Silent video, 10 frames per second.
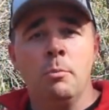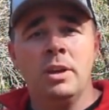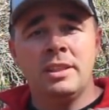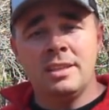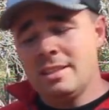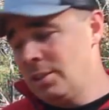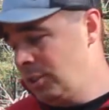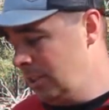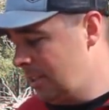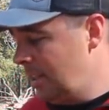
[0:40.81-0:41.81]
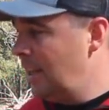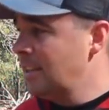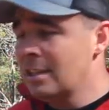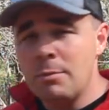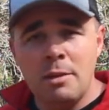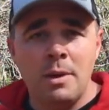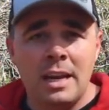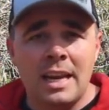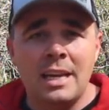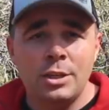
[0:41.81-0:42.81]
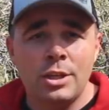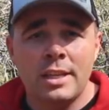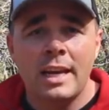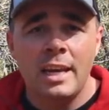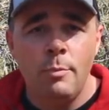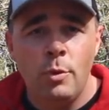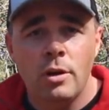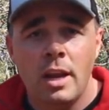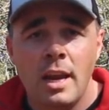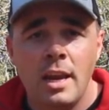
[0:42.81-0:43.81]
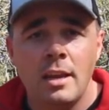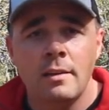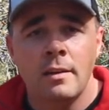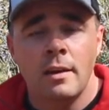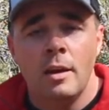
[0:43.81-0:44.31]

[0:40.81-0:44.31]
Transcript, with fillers: but this is just some of the medications I keep on hand,